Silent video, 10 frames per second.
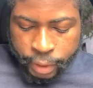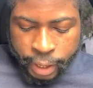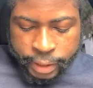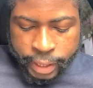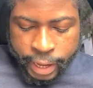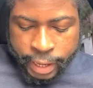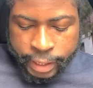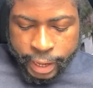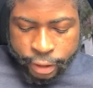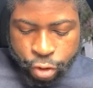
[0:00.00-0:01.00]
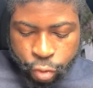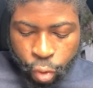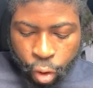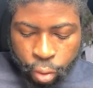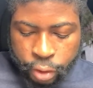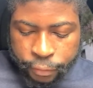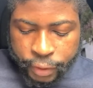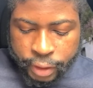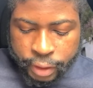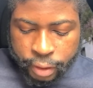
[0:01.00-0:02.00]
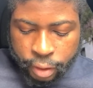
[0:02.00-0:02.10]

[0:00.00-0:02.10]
and they that do hold of it,